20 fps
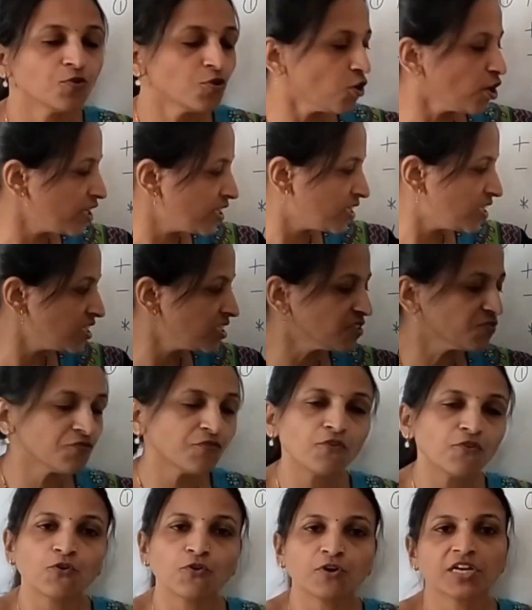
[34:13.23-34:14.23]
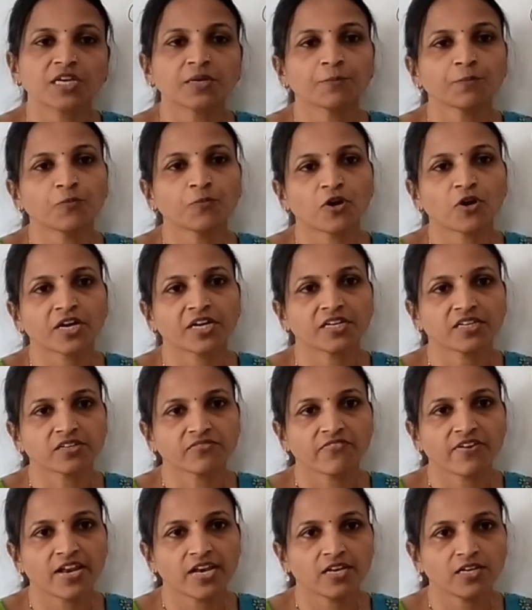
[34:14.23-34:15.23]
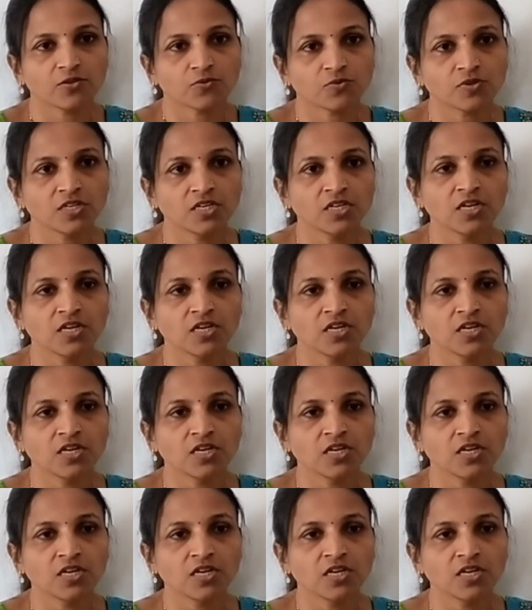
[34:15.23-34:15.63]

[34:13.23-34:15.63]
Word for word: not this floating point value.